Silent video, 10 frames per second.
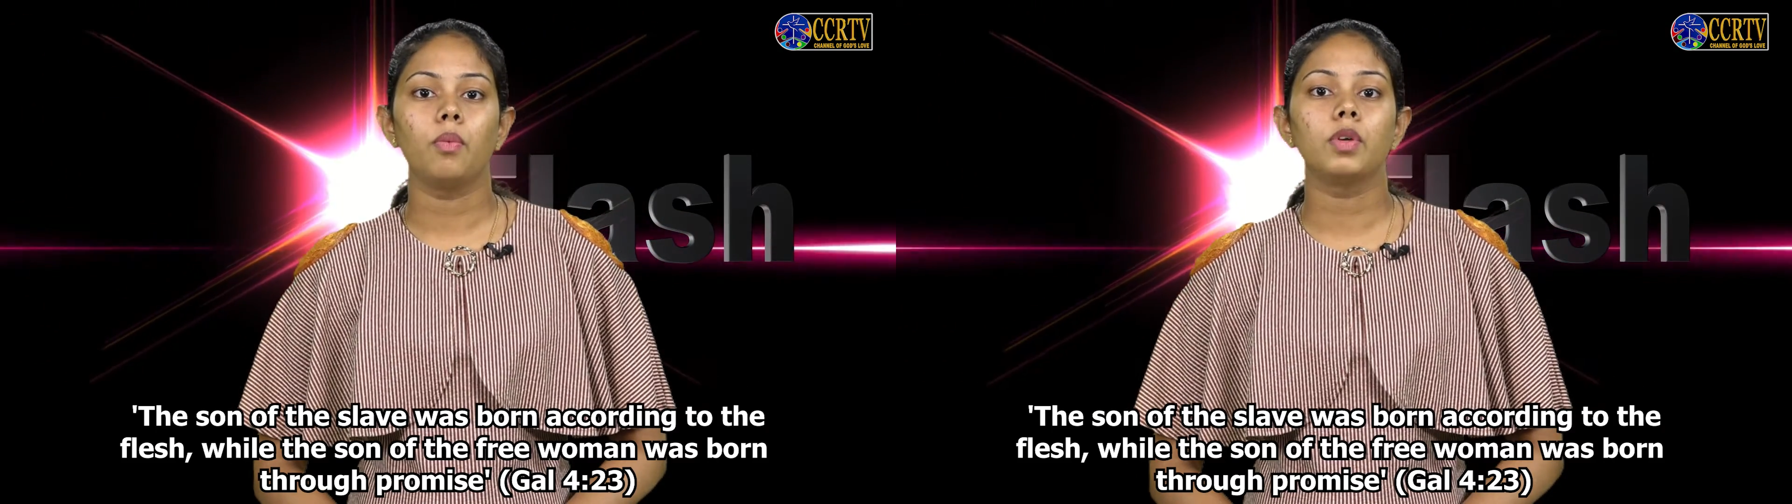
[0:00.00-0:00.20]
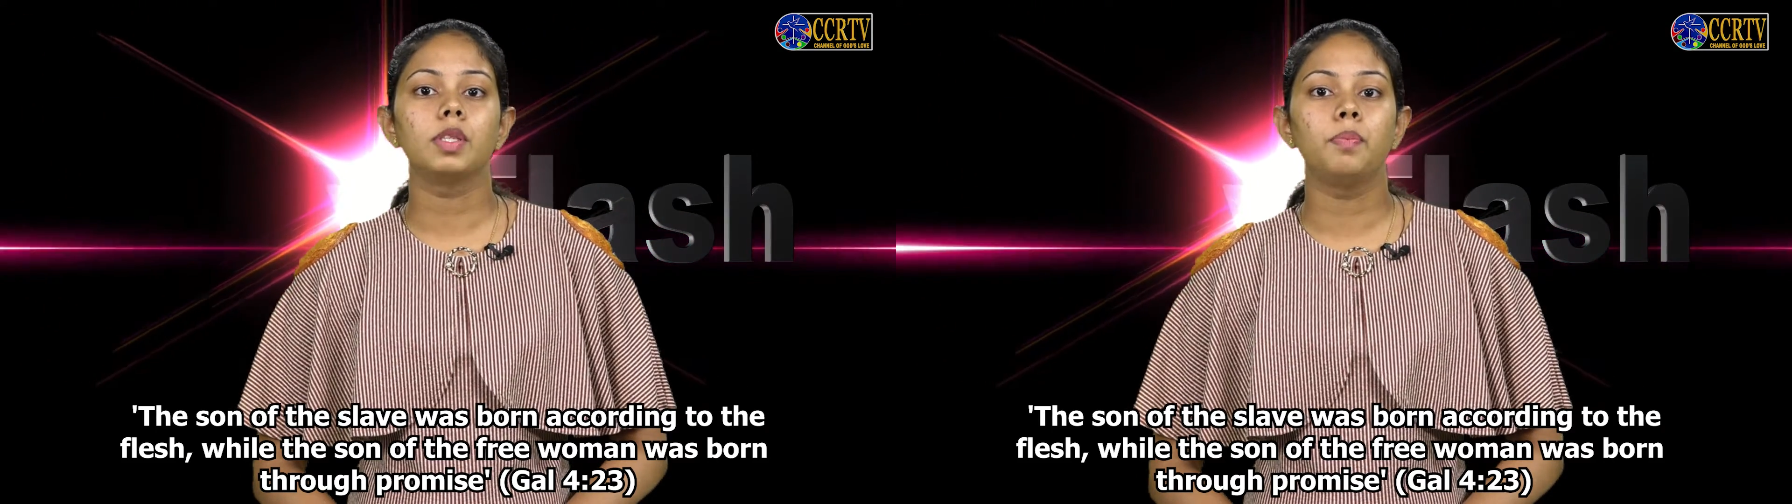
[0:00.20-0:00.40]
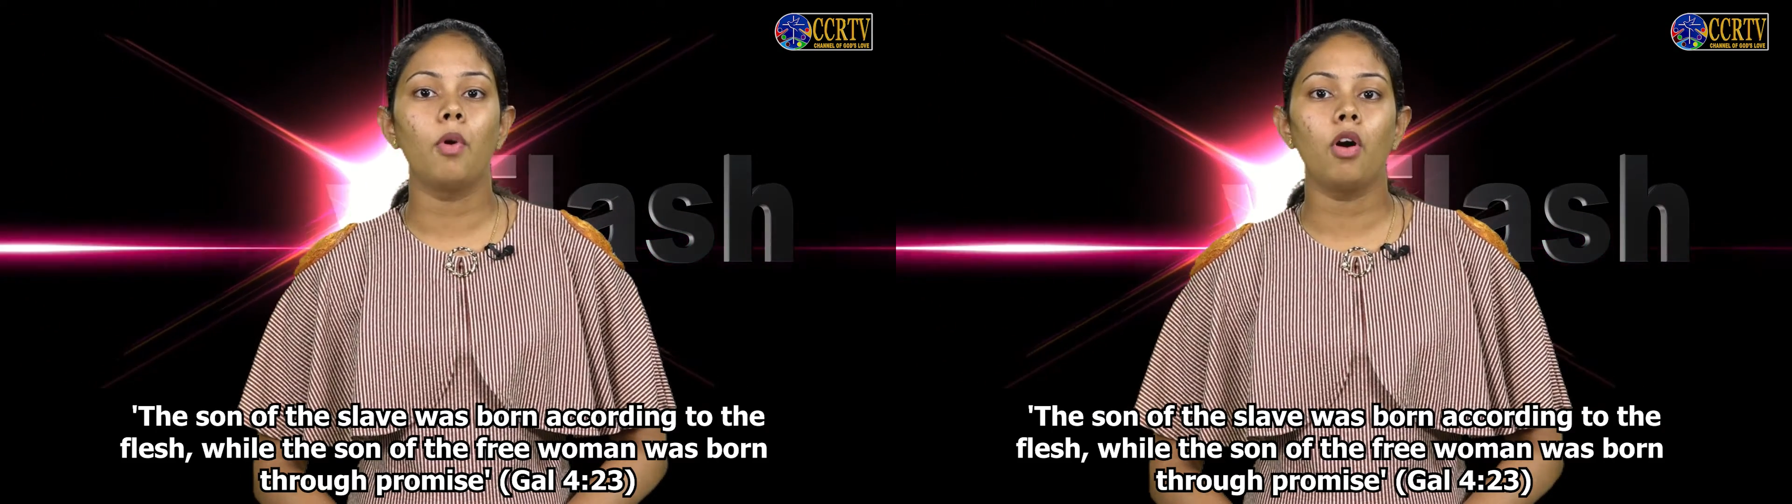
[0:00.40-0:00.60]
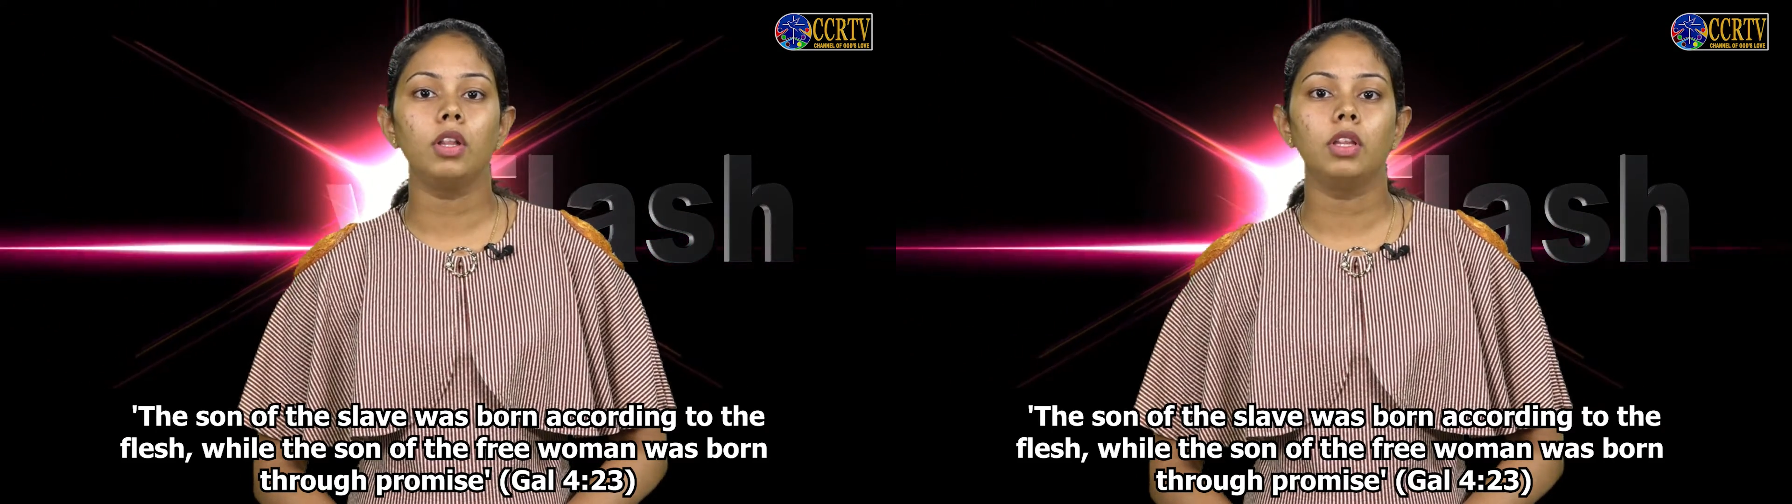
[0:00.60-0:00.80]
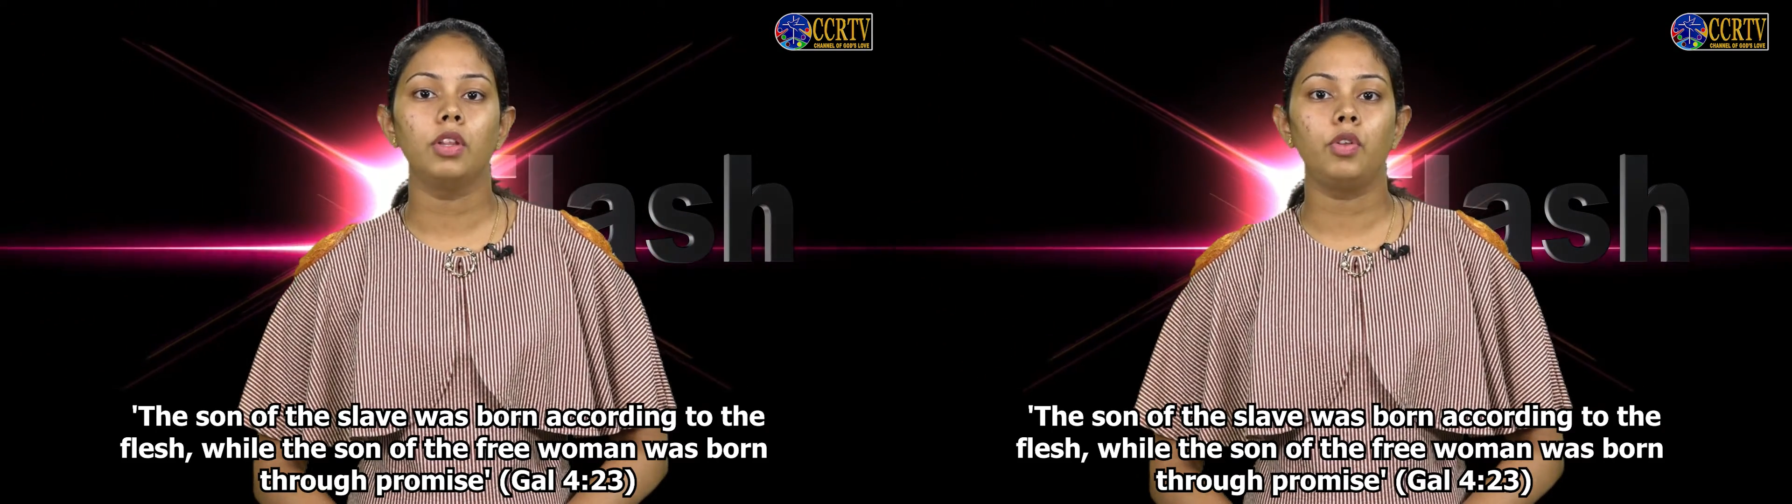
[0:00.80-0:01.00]
was
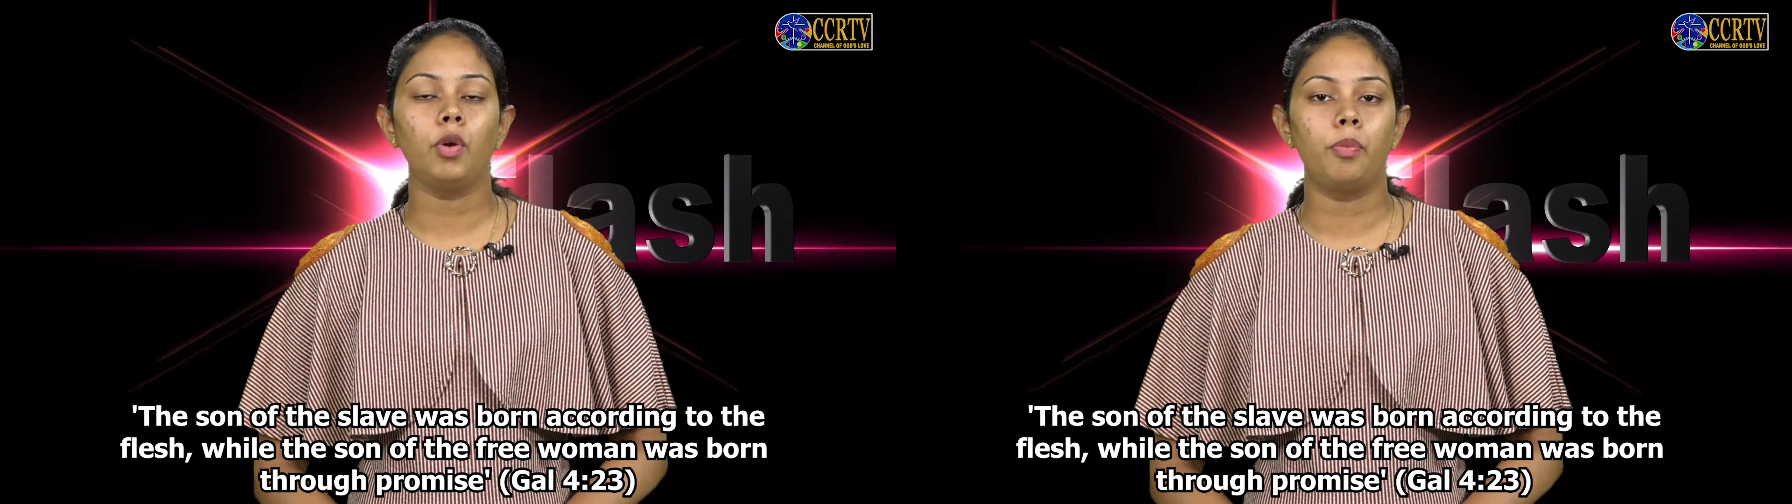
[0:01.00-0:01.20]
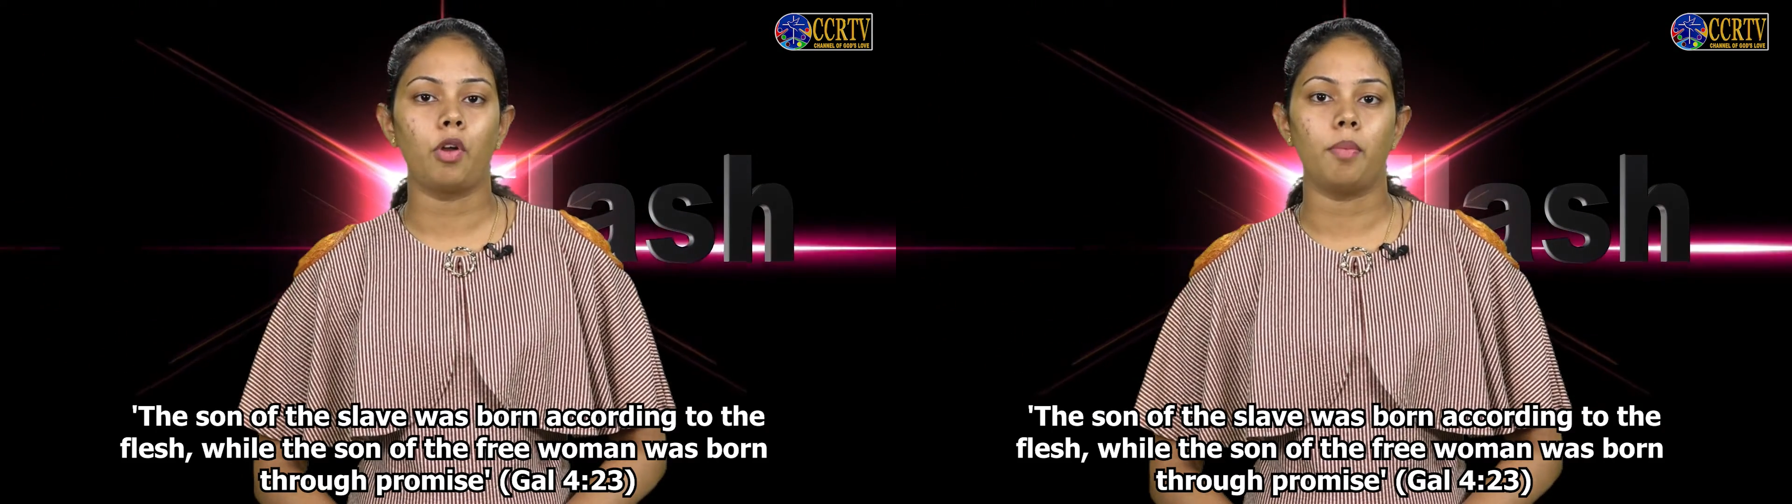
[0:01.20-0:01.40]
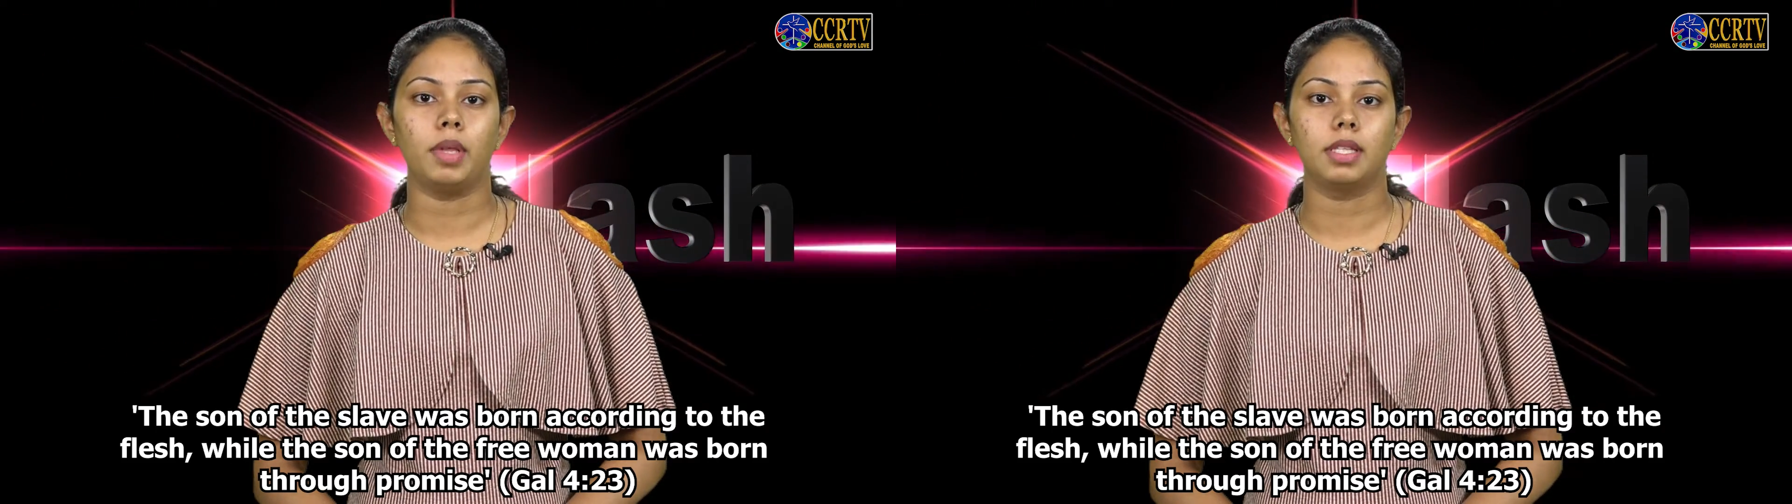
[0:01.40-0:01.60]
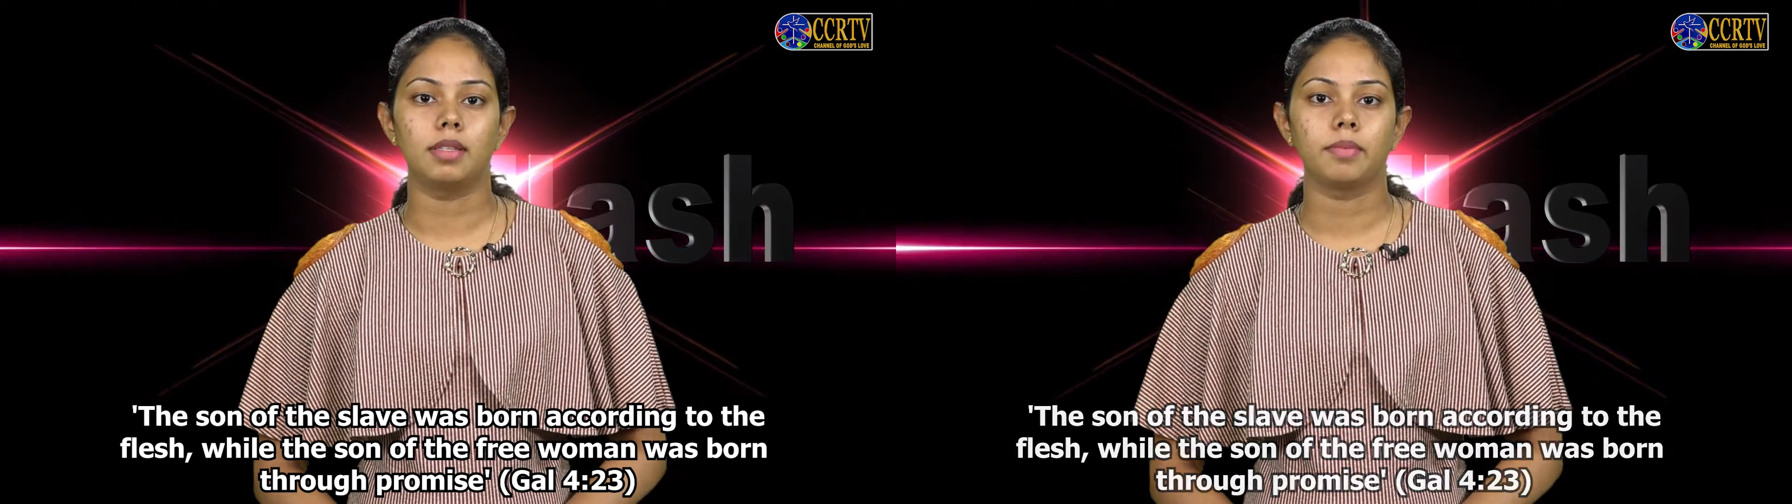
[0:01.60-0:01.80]
born through promise.